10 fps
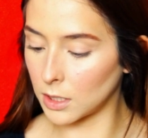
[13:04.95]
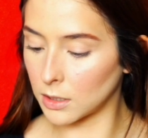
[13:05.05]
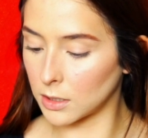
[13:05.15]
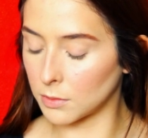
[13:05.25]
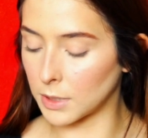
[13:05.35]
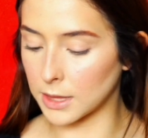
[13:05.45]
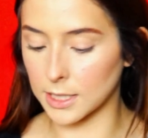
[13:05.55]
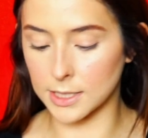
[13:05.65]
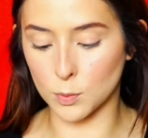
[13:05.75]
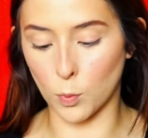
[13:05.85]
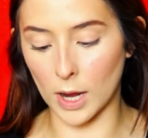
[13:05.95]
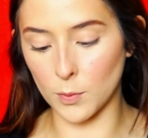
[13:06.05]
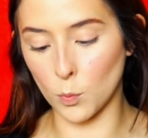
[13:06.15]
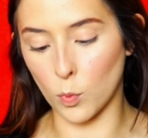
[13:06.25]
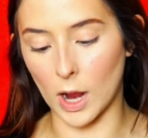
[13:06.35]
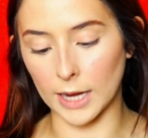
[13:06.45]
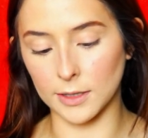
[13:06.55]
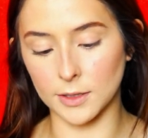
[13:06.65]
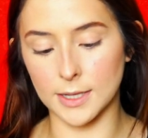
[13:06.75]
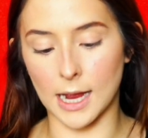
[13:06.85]
in with this Wet n
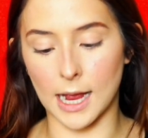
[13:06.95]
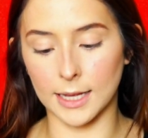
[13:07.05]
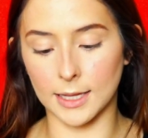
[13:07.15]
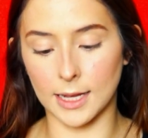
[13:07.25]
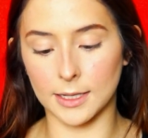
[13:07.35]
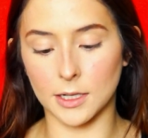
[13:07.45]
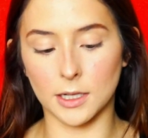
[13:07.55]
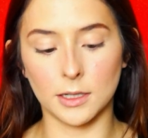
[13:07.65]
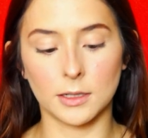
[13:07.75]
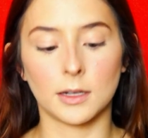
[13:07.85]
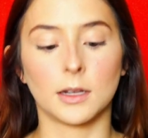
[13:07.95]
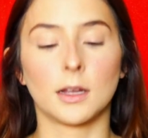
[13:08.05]
Wild eyeliner.